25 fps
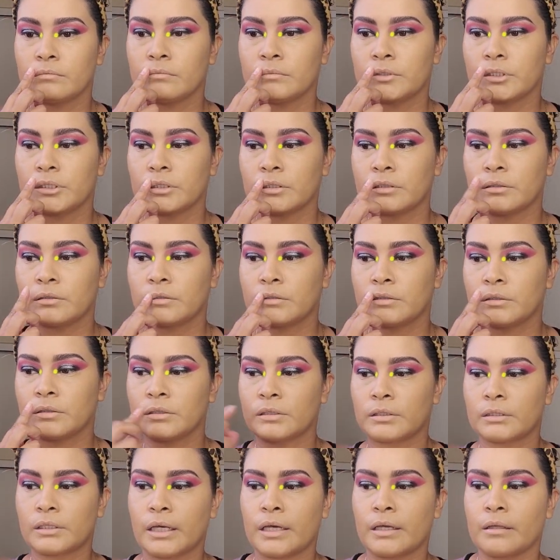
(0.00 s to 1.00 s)
just to
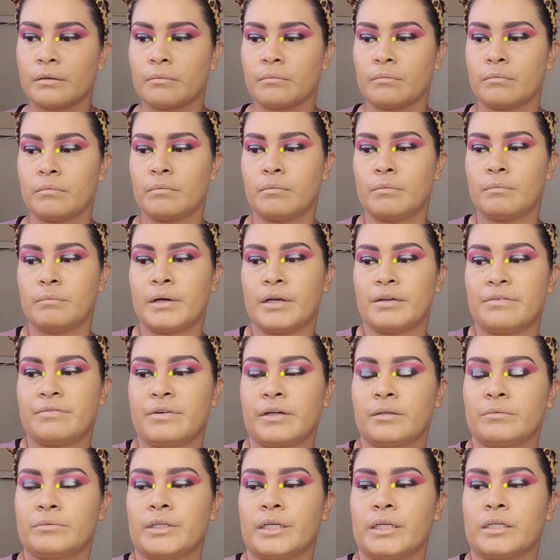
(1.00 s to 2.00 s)
set my
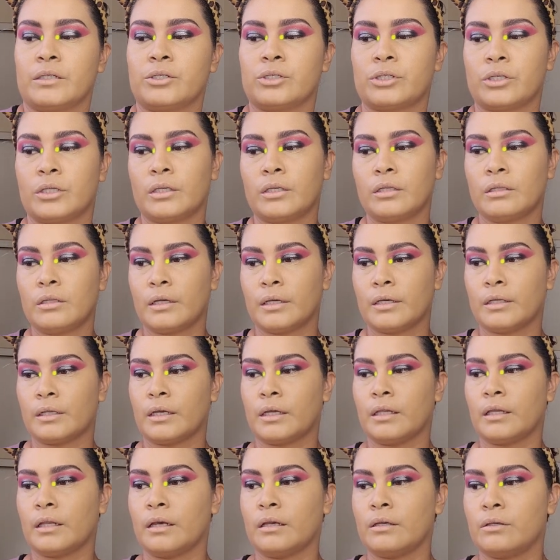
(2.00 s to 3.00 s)
foundation, and
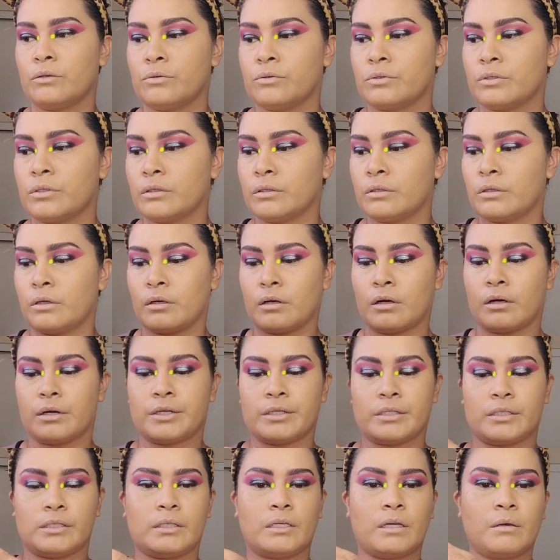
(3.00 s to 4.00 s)
I like using the
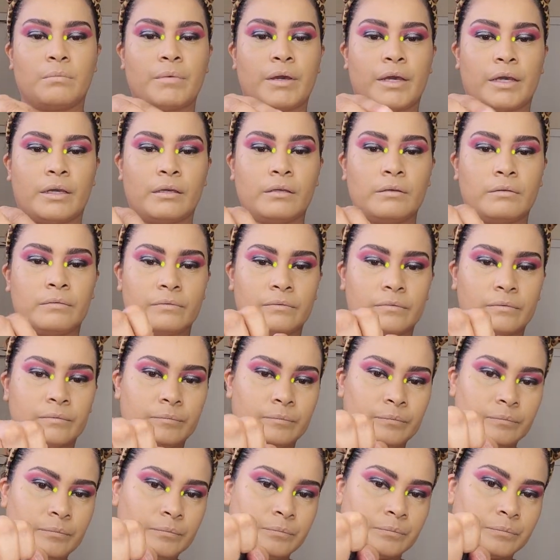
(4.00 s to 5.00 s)
RCMA,
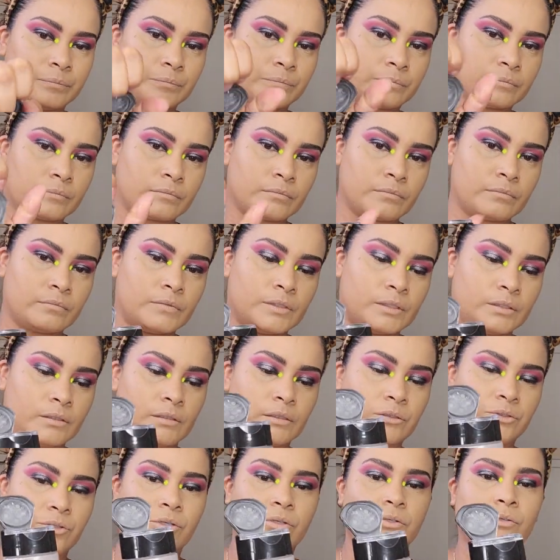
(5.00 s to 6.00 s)

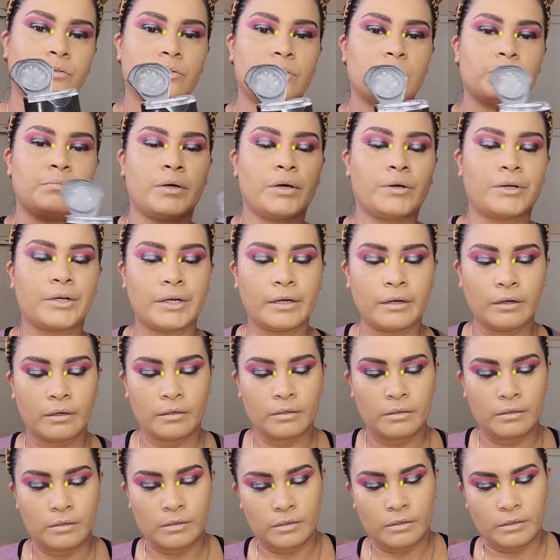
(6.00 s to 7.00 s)
the translucent powder,
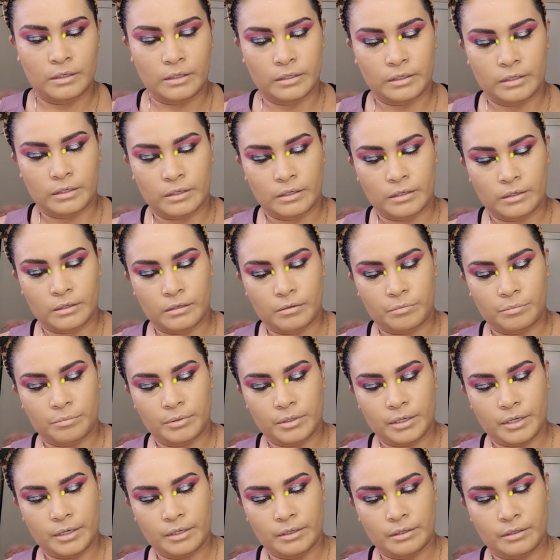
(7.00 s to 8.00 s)
and then I
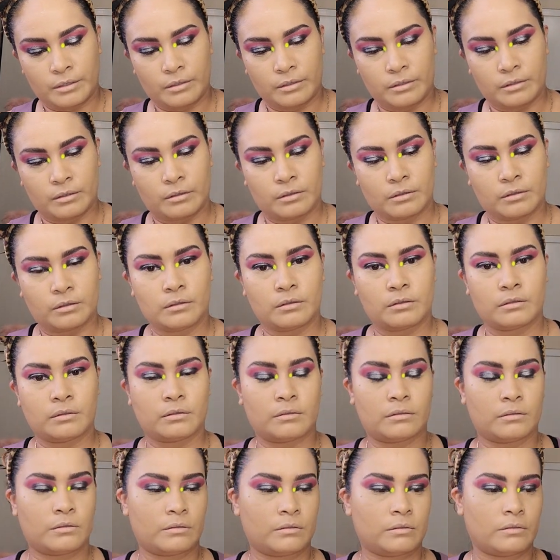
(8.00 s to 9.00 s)
apply it in
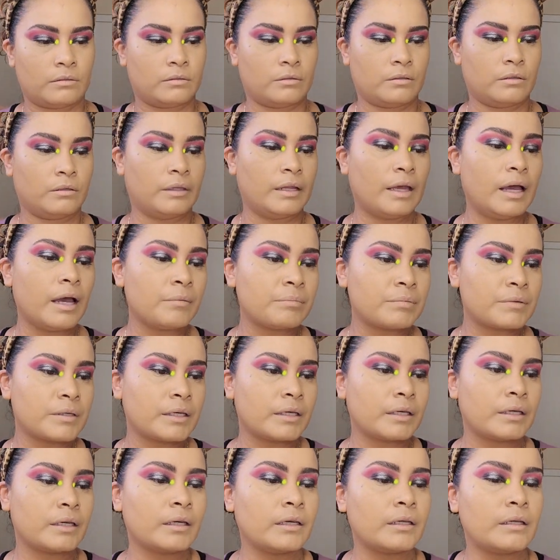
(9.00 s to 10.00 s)
a
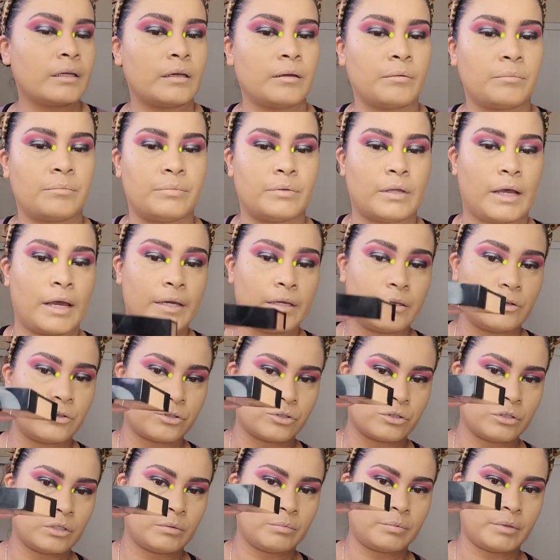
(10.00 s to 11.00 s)
napkin, and I
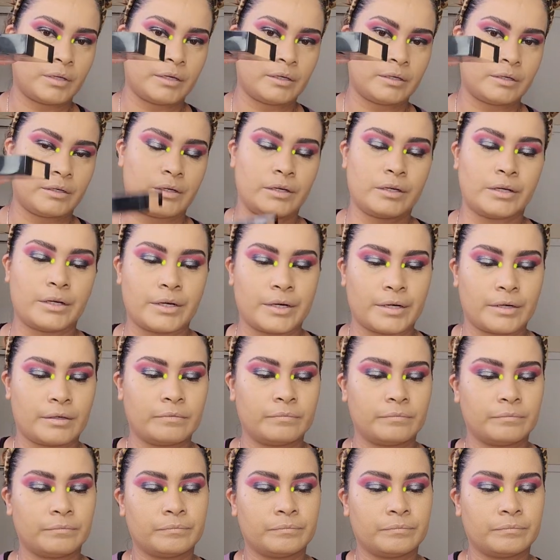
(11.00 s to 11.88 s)
usually apply it here.